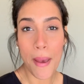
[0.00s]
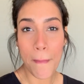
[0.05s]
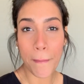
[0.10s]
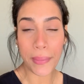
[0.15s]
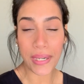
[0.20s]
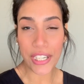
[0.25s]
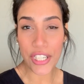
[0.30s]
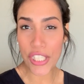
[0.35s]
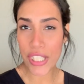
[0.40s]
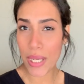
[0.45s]

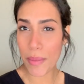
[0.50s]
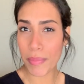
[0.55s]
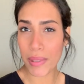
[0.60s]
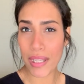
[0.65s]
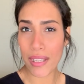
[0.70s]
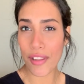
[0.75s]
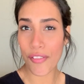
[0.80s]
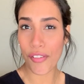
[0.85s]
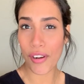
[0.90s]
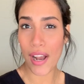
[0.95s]
but I just
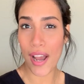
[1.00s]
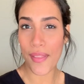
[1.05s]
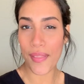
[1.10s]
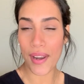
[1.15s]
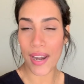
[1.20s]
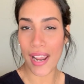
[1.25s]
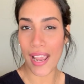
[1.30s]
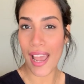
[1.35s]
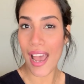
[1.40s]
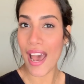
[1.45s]
completely forgot that
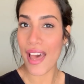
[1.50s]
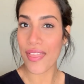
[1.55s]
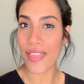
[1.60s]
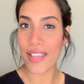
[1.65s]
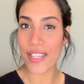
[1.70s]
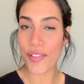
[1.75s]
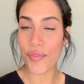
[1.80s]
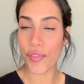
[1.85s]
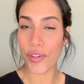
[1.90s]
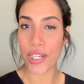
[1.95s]
I had
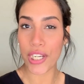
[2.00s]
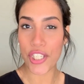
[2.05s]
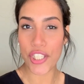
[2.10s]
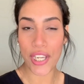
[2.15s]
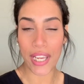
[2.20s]
this footage.